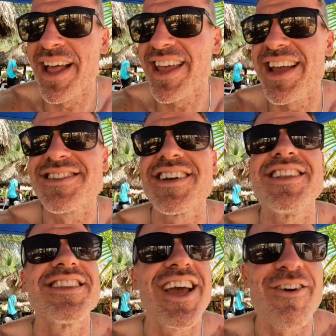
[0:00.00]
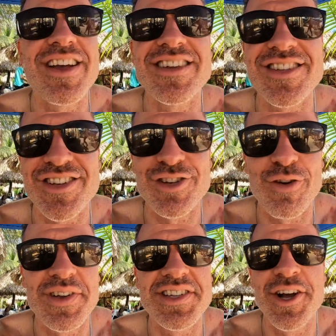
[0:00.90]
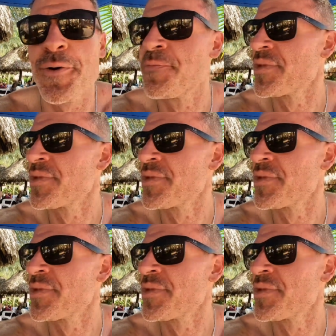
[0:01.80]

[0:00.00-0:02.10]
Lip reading: Like, it's hilarious, the service here.